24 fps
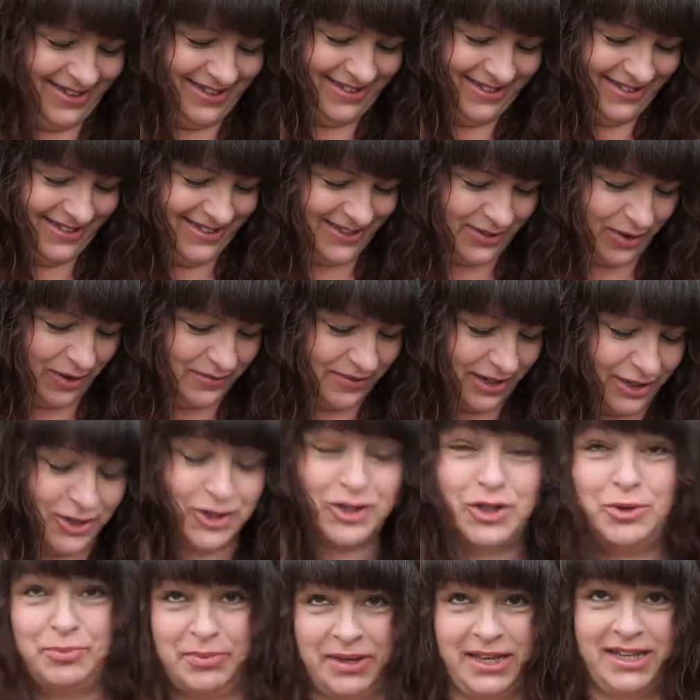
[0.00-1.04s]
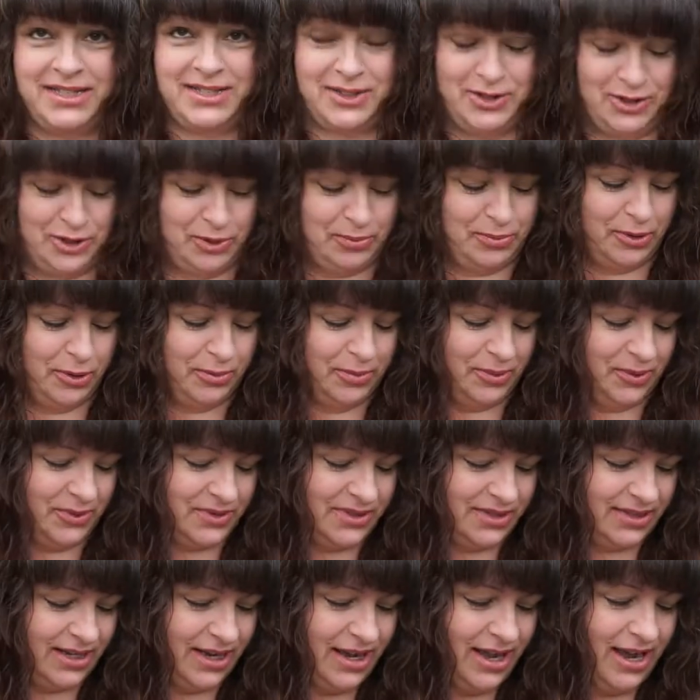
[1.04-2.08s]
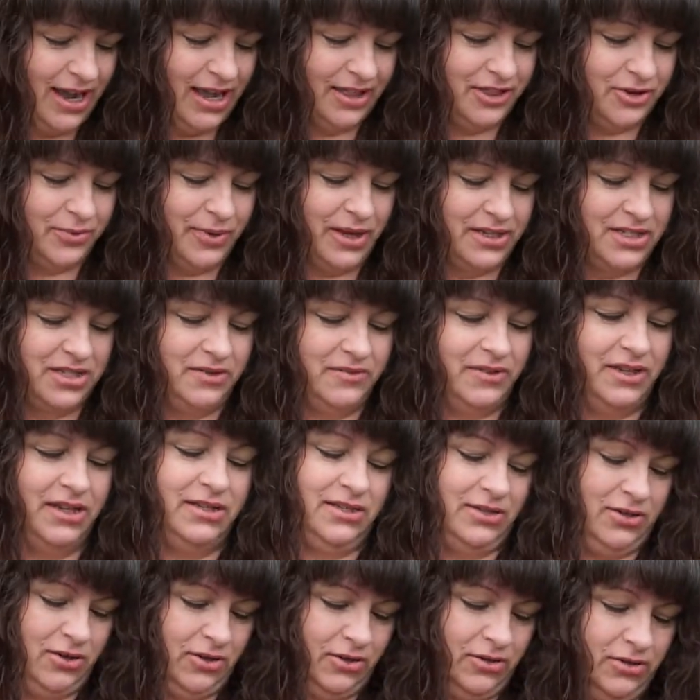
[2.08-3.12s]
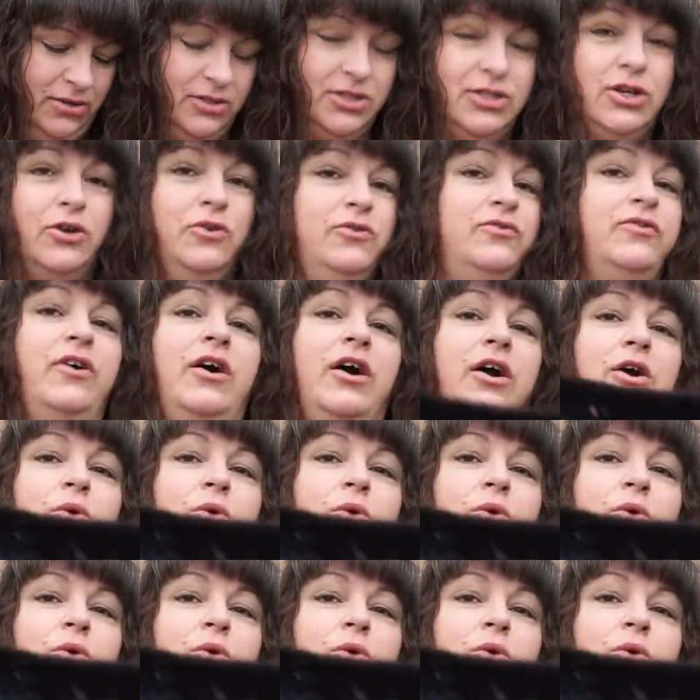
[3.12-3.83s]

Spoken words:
So I've done 2 pinks and 2 purples. The rest of these are so far